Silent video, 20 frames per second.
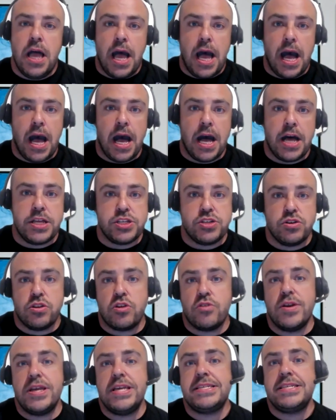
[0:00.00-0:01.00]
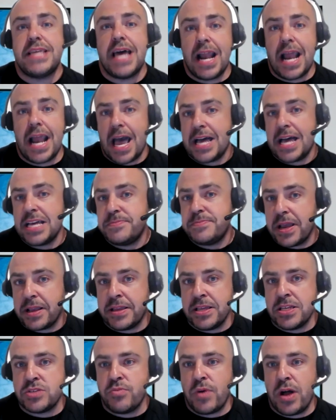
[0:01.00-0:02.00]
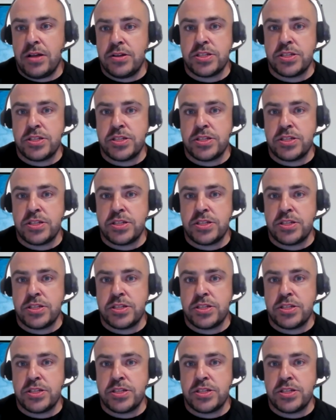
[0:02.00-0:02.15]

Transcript: Uh, so there is that aspect as well.